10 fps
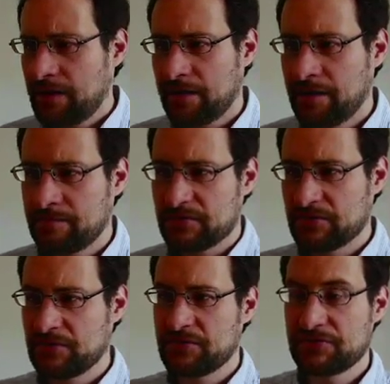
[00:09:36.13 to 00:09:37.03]
So
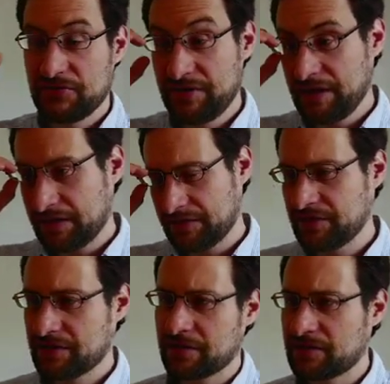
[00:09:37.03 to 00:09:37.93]
this is the data
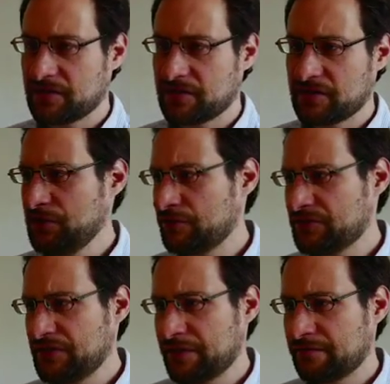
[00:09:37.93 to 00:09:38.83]
center Xeon
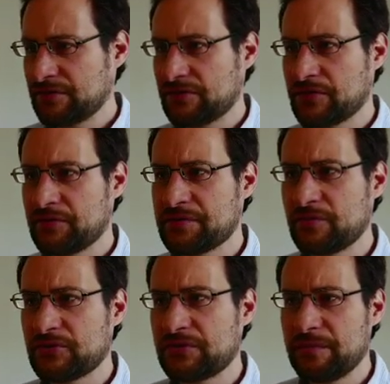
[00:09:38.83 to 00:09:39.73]
there, was also not the
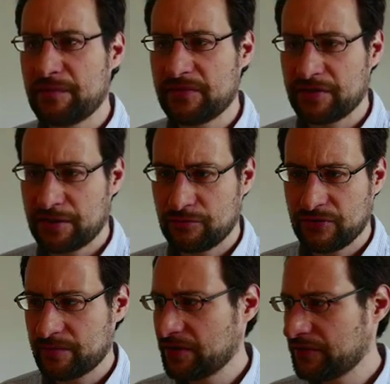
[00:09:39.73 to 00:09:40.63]
most amazing I/O
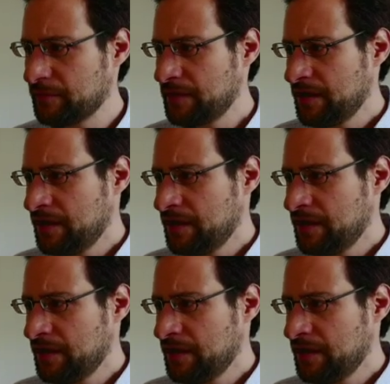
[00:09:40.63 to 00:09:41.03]
subsystem.